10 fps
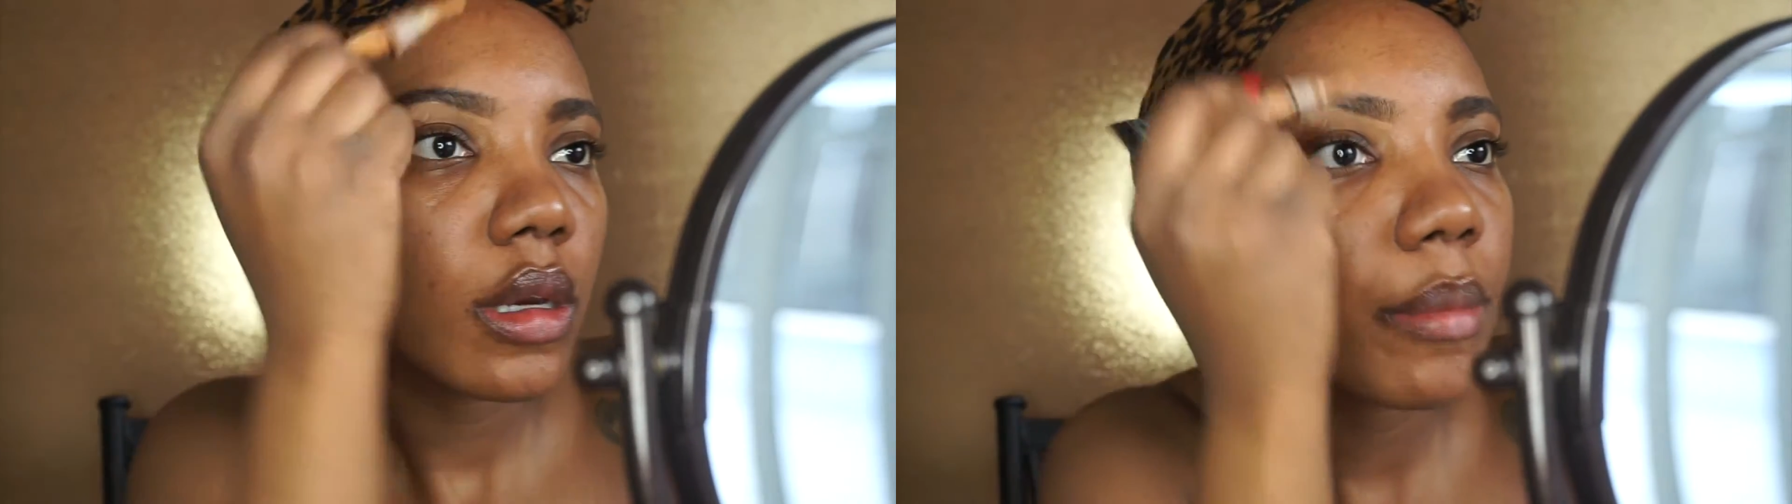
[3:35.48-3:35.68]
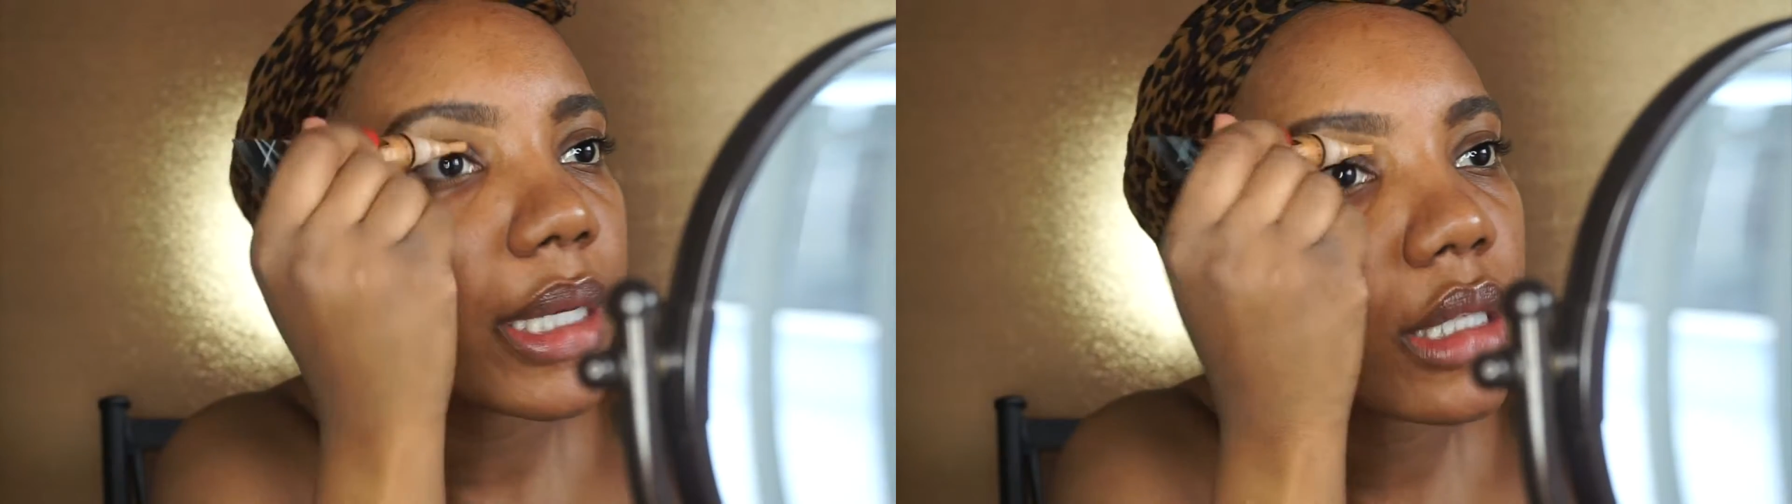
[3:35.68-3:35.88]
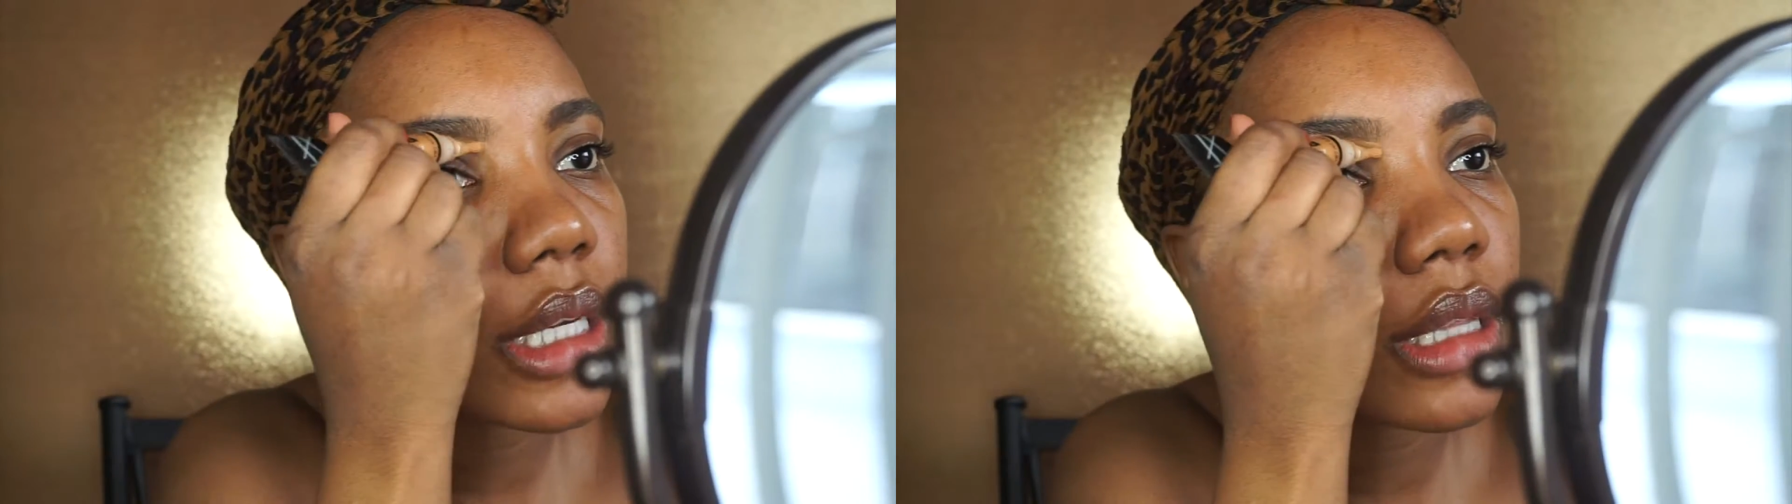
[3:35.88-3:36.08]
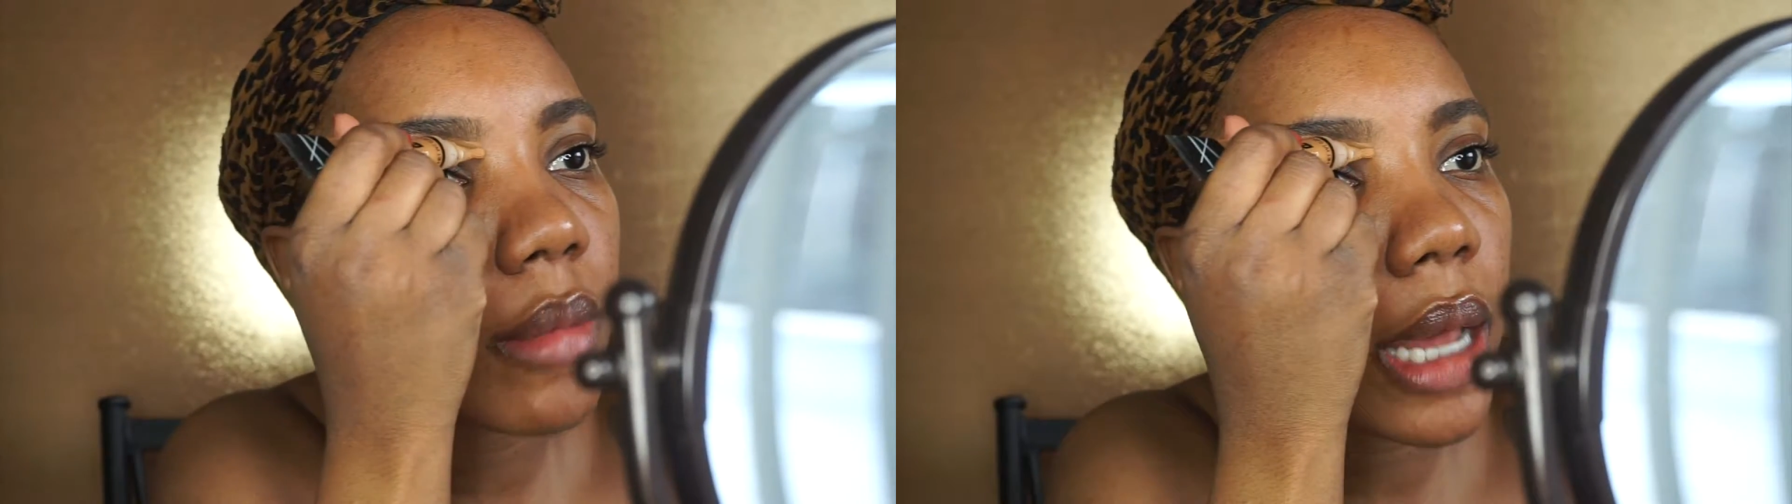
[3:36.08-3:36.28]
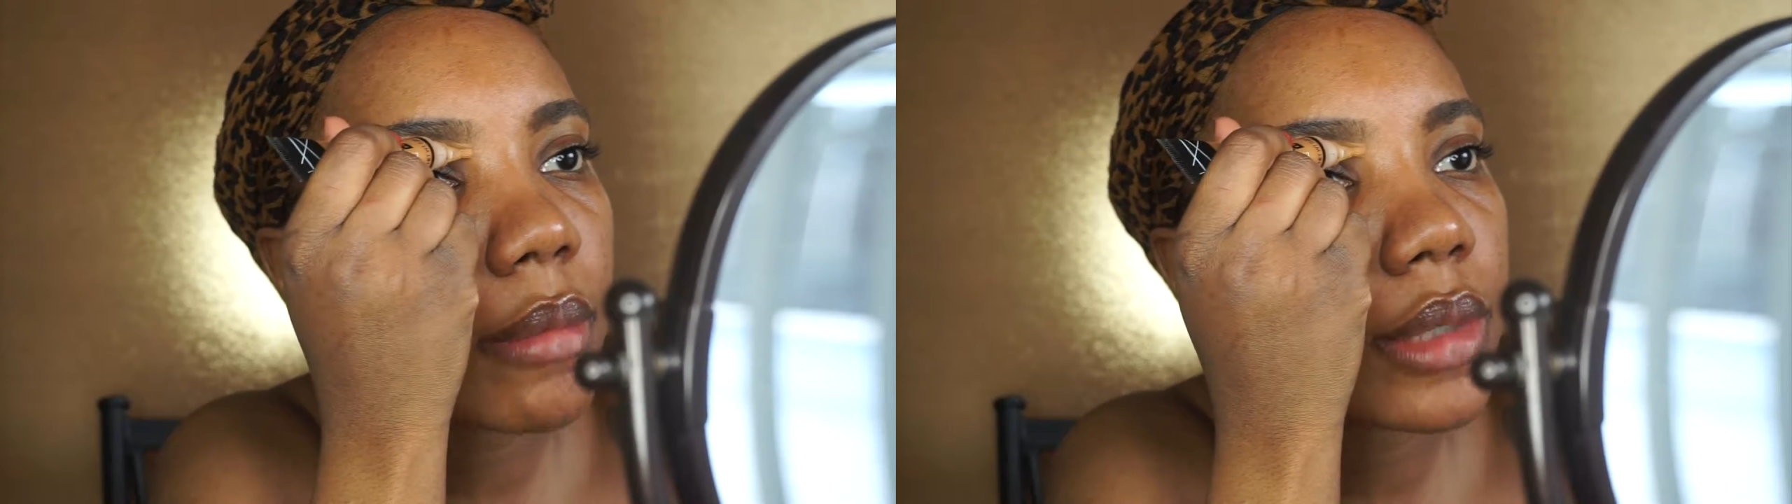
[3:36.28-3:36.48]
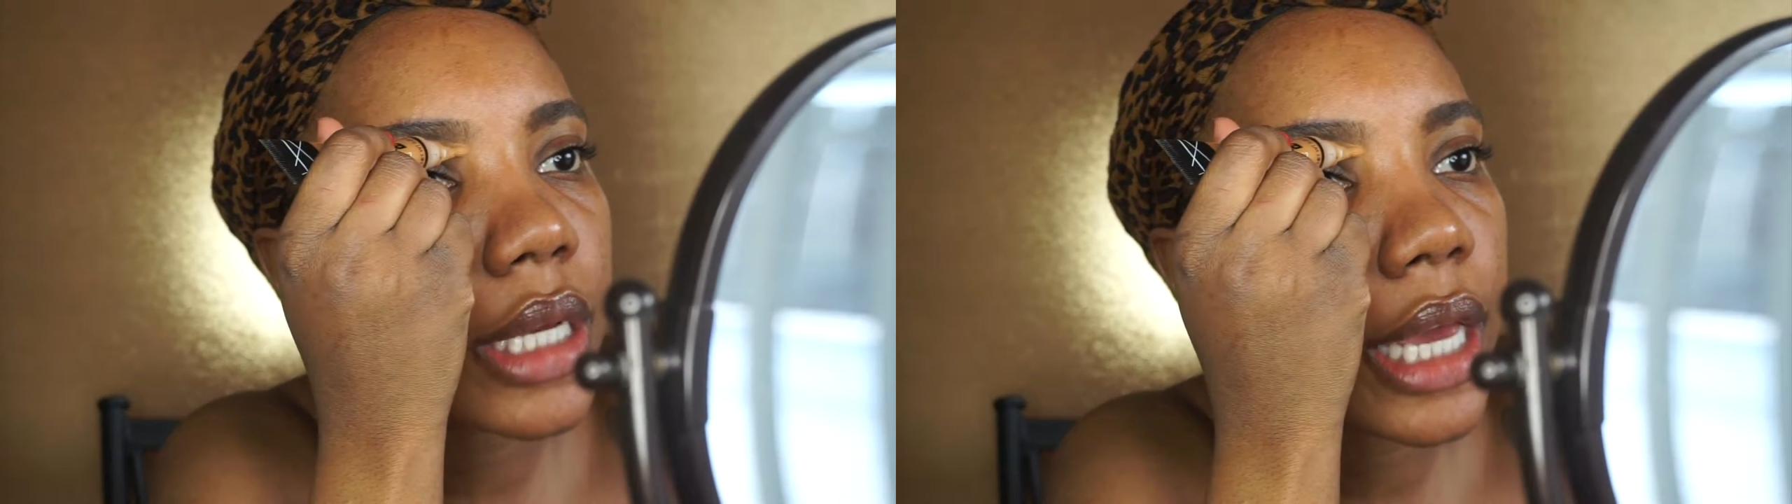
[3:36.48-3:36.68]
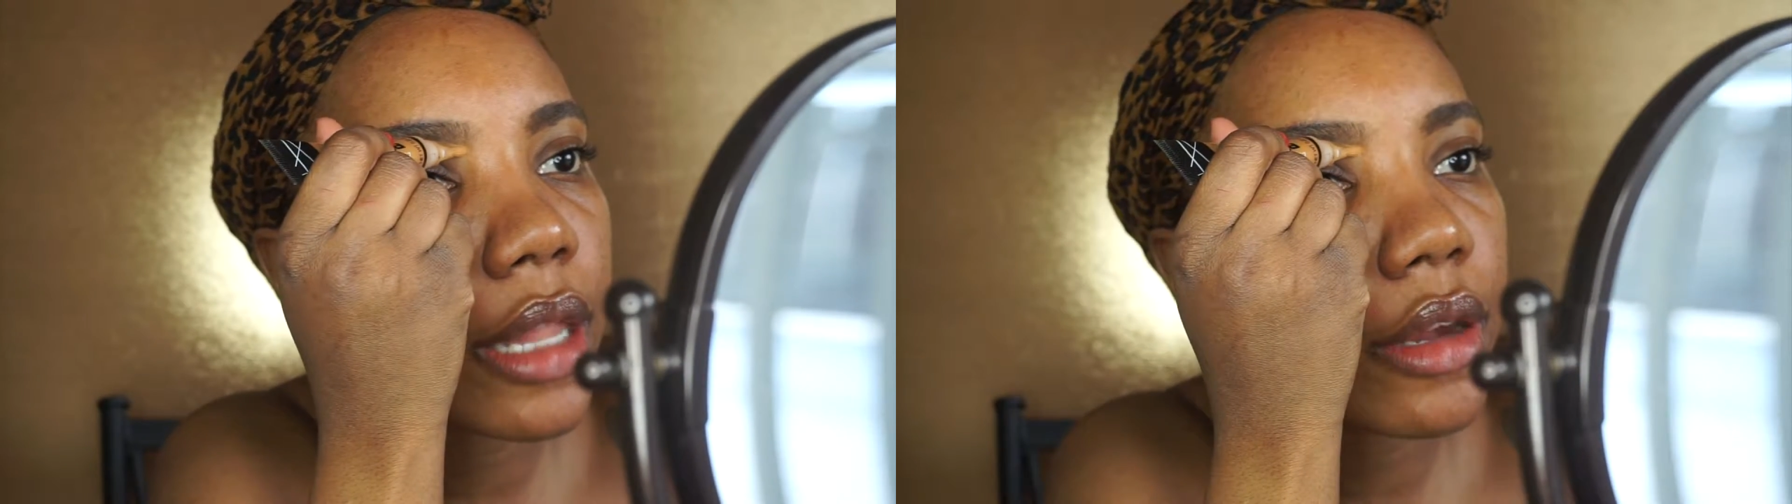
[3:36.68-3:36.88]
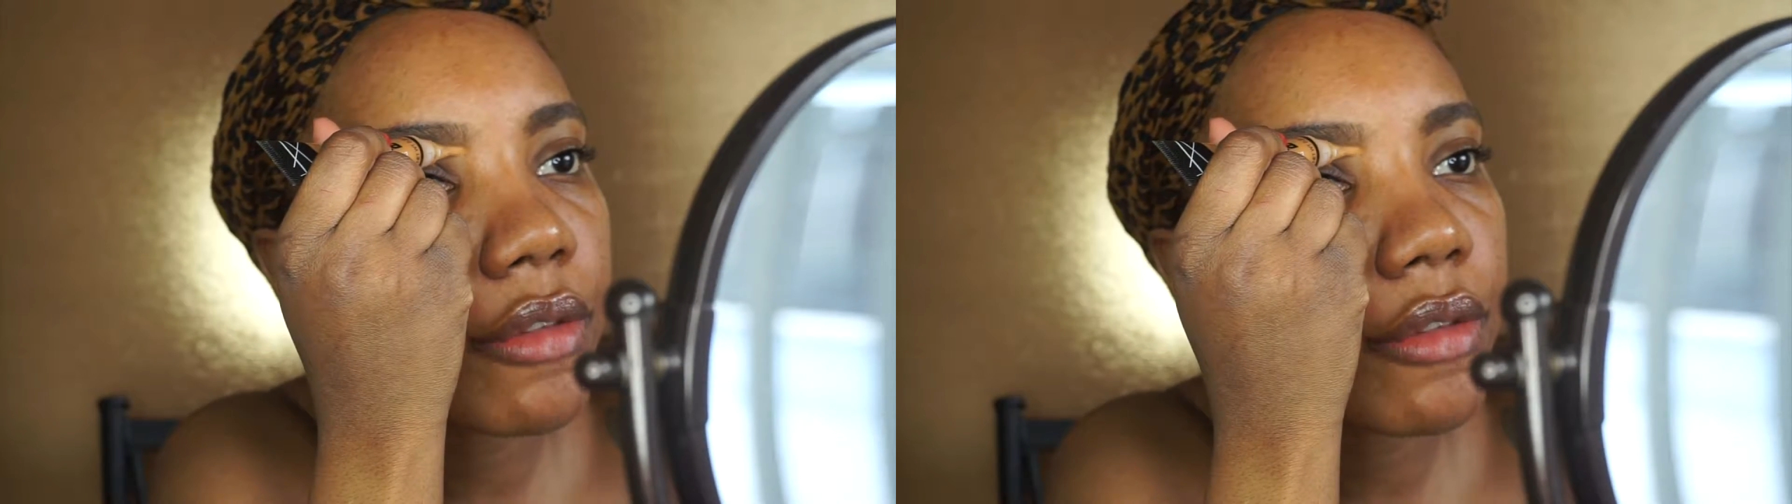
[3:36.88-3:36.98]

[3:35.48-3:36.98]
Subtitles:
basically get the bottom together